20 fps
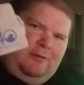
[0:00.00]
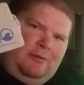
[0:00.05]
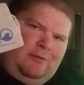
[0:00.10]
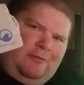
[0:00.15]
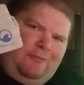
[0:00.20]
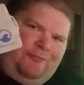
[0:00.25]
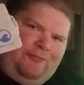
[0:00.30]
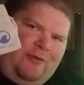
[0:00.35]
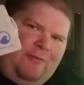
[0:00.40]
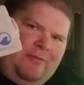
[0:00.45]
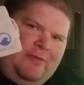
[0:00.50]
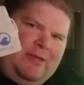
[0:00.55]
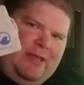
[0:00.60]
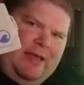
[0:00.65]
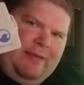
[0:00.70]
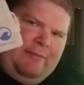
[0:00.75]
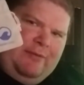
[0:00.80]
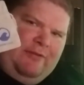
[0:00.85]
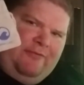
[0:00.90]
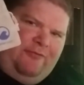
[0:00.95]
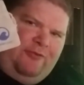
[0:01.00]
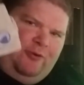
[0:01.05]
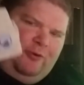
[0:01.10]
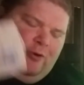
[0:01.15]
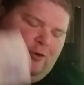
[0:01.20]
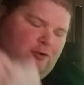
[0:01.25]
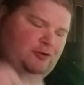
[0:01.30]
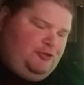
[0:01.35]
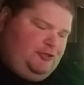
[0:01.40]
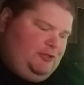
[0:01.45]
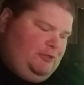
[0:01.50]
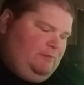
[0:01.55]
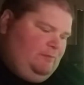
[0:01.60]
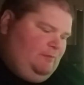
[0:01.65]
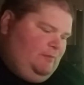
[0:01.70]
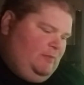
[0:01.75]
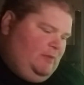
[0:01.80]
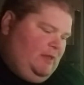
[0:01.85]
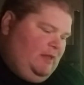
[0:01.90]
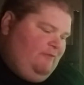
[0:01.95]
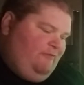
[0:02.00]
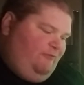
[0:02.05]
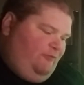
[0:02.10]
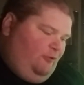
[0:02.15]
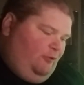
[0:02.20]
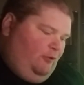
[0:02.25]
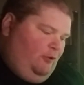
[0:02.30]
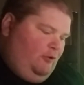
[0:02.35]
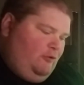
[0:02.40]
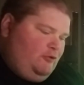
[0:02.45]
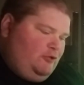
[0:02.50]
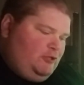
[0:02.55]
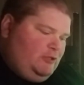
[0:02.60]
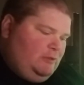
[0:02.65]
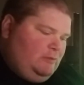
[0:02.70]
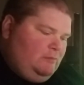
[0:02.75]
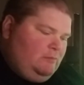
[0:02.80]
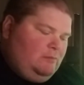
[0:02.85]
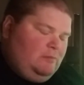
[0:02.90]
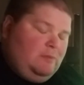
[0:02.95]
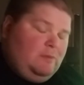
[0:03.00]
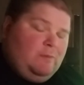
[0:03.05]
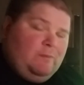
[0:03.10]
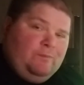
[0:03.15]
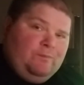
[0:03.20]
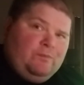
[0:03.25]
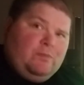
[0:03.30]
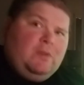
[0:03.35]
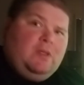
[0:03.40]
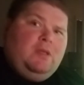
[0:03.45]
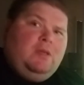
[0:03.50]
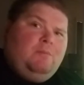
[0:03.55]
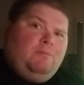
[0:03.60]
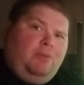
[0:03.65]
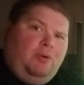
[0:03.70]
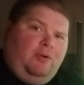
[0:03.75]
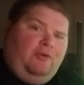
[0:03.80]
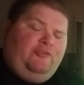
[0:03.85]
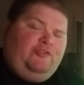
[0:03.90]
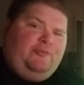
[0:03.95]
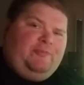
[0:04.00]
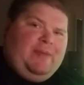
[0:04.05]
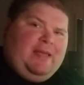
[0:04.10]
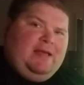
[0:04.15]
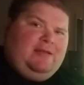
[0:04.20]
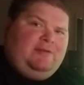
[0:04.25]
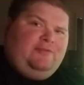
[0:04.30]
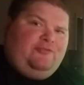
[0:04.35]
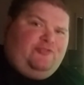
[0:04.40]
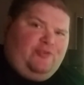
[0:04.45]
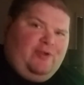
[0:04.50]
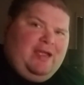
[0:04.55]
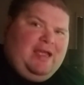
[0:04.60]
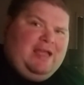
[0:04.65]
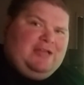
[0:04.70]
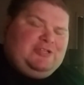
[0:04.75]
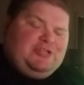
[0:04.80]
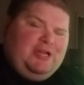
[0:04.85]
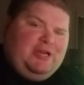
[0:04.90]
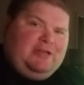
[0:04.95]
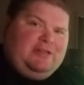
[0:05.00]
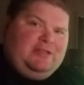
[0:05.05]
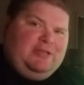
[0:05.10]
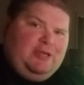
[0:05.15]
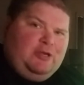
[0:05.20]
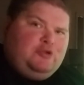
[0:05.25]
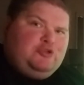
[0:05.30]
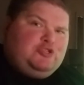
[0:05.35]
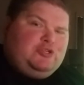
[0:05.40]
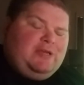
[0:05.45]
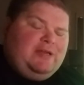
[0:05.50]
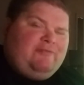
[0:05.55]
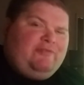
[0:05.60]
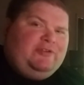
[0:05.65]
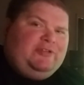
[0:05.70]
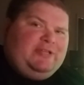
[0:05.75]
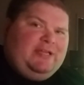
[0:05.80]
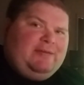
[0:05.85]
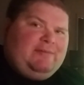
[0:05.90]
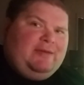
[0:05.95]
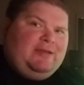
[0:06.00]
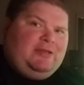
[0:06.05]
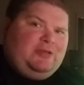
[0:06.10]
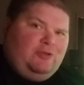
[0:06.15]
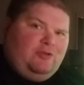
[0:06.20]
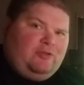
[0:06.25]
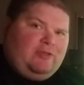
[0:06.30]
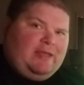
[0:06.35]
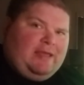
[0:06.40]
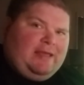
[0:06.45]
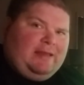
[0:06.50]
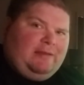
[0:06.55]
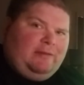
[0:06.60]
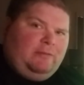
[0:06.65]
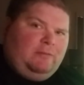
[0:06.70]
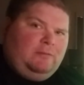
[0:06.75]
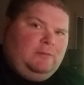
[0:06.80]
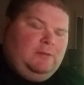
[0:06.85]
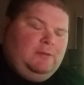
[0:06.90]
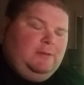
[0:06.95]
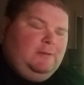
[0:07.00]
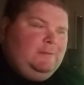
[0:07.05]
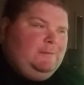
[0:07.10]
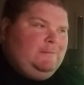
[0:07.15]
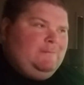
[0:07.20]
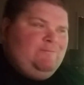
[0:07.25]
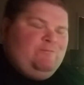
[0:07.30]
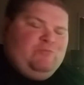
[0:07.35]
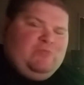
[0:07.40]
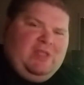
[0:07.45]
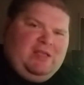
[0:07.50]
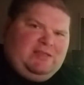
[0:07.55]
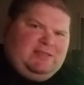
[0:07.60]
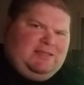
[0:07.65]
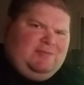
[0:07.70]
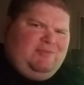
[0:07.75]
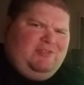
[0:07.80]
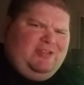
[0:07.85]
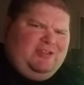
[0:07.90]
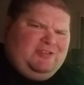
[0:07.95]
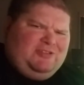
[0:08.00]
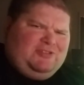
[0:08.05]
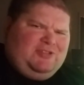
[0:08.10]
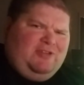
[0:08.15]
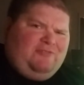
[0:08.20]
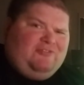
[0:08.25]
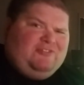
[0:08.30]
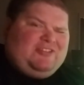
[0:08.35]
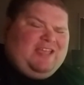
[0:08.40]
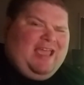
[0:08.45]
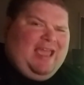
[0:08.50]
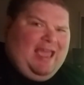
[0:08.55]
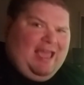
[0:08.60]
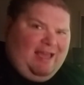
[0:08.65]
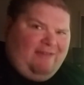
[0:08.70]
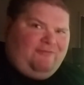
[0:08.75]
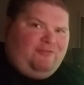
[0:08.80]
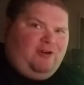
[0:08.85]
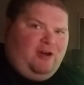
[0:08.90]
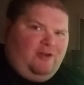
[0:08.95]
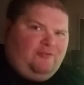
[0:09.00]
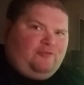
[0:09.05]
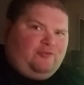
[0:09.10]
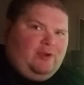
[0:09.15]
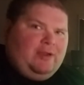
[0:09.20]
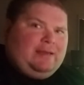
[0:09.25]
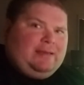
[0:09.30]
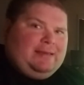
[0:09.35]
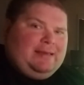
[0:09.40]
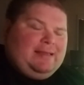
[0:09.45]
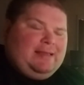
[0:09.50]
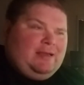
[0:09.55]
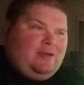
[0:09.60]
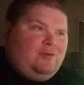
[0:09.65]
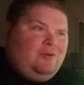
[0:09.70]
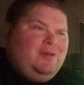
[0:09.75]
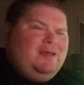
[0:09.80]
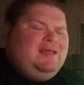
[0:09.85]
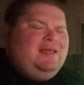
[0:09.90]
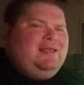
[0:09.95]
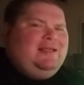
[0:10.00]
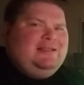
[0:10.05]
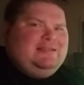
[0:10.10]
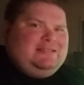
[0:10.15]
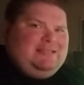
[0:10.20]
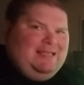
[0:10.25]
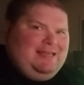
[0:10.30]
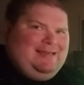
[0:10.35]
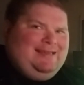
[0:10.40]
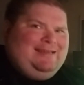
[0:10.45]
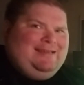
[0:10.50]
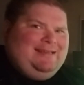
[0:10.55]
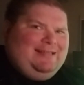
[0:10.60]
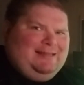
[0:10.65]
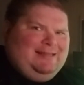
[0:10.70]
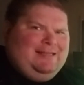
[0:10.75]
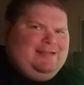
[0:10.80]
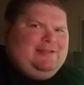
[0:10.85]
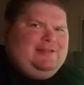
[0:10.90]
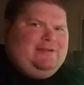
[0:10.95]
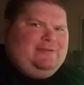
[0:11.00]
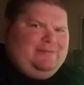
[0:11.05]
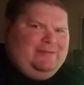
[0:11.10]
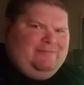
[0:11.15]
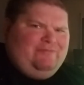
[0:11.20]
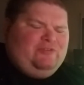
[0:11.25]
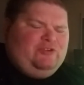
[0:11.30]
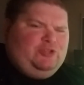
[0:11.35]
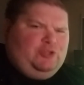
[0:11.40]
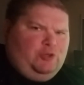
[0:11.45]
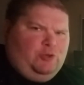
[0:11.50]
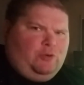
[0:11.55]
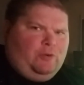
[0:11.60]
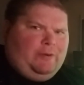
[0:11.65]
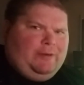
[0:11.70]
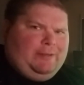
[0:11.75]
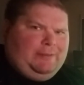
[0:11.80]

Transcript: from the company 4Ocean. And 4Ocean pulls a pound of trash out of the ocean every time I do that. Now, some of their stuff is half off right now because they need to clear their inventory.